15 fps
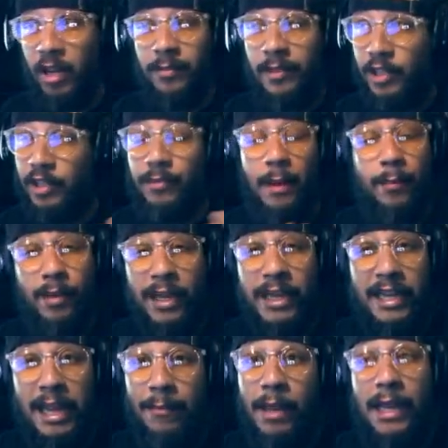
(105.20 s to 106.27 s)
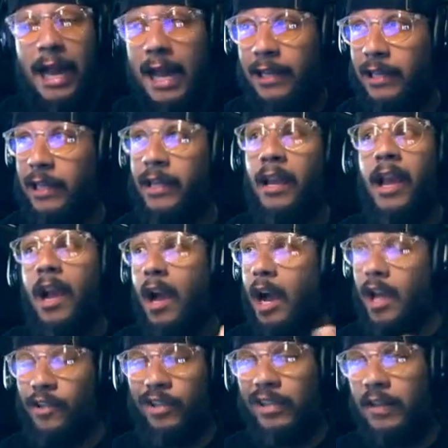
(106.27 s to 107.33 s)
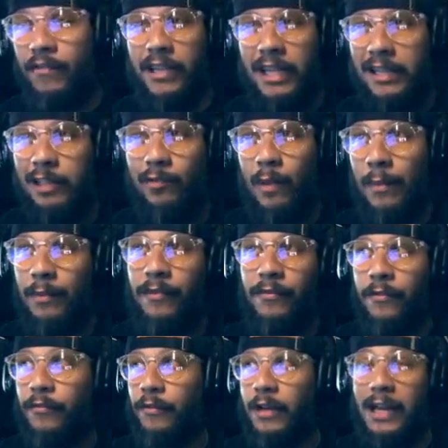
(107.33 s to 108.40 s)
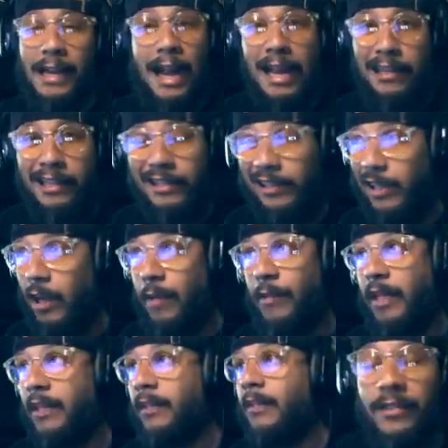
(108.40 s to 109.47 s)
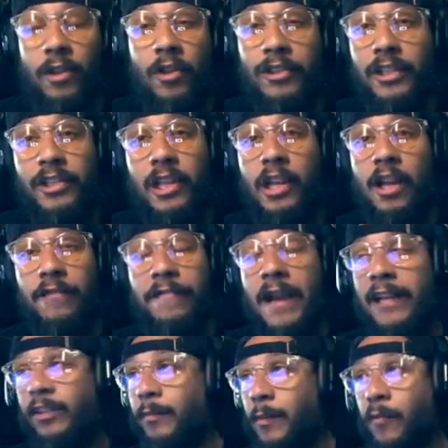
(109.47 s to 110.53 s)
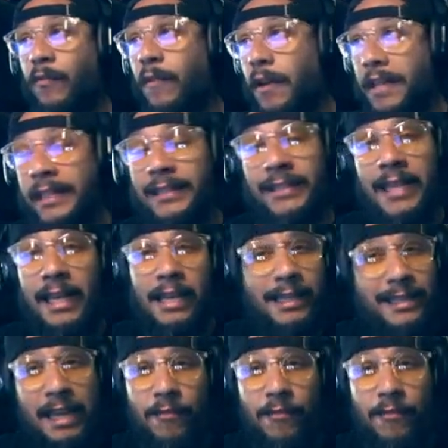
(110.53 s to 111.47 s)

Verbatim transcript: drops just by playing the game like I did, uh, you can definitely get this weapon for free like I did. So, I mean, it's all just a luck factor. But with all that said, let's